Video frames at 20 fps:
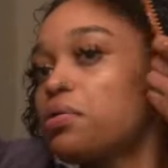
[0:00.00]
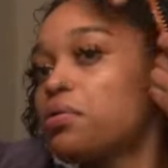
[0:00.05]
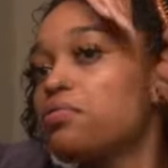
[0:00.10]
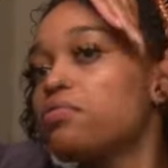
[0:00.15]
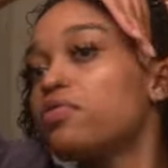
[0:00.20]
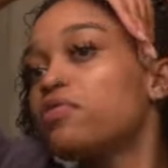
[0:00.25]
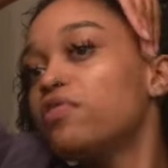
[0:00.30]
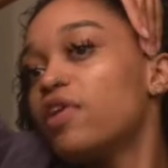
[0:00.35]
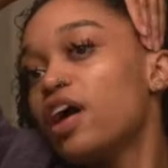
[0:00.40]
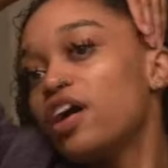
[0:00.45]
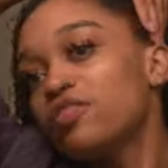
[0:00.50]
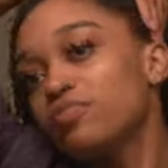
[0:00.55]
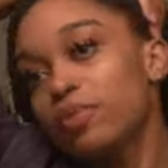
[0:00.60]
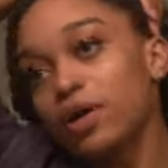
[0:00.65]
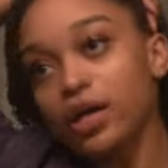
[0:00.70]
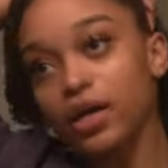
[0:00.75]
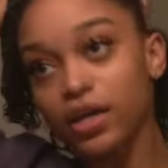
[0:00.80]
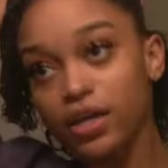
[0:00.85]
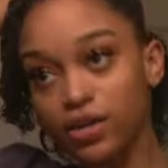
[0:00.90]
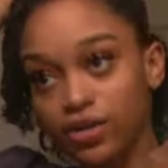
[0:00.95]
revive
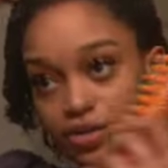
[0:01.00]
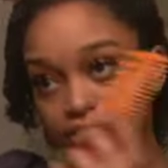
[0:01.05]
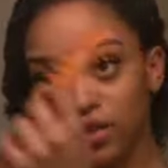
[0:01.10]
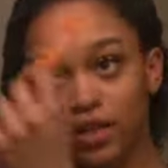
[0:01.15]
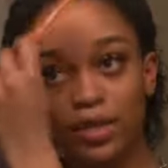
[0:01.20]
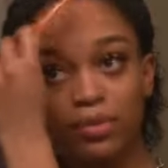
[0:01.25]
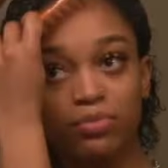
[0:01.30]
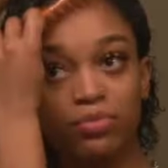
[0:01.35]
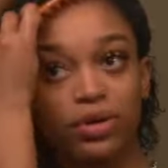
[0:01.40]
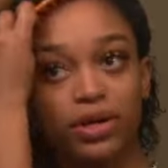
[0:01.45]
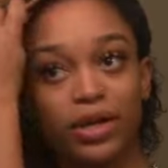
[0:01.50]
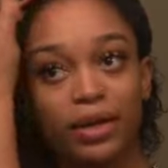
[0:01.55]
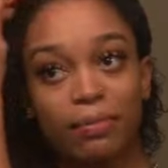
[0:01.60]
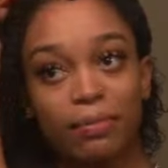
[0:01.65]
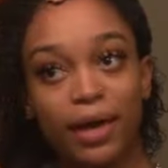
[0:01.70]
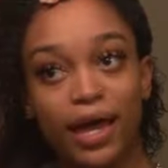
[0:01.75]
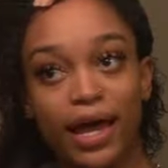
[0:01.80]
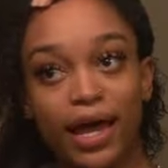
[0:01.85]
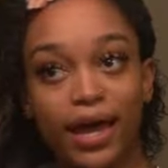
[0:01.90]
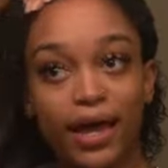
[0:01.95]
my hair and like bring it
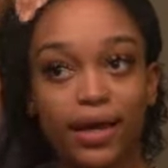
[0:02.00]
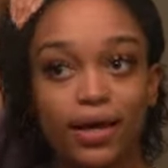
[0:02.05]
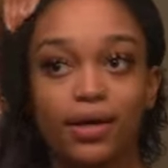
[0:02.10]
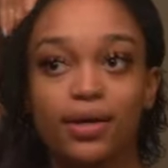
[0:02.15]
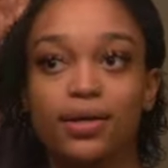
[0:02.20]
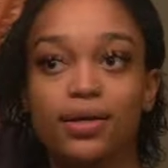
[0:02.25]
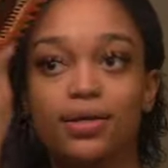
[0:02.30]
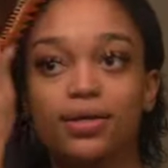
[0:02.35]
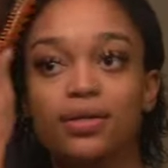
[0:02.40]
back,